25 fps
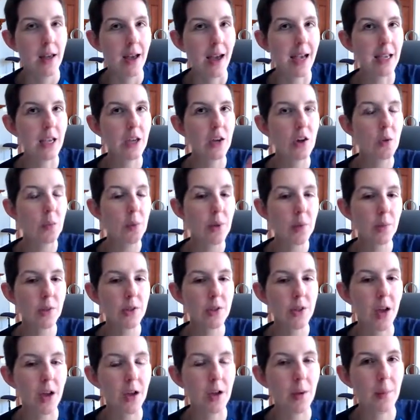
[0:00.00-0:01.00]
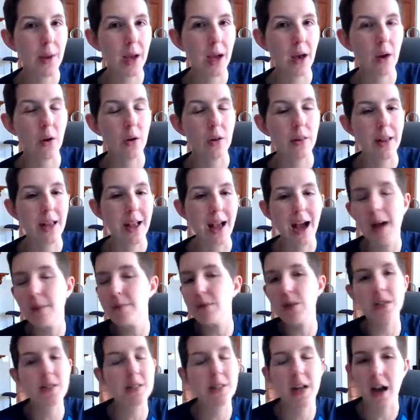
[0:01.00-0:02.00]
I hear people talk about, like, I'm
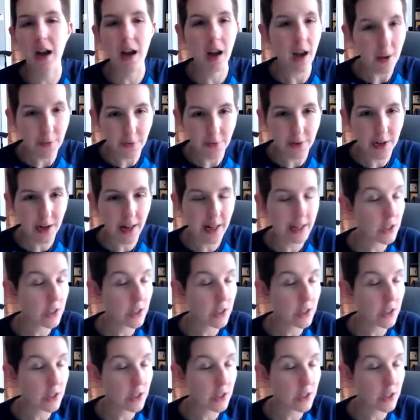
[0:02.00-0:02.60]
just not confident.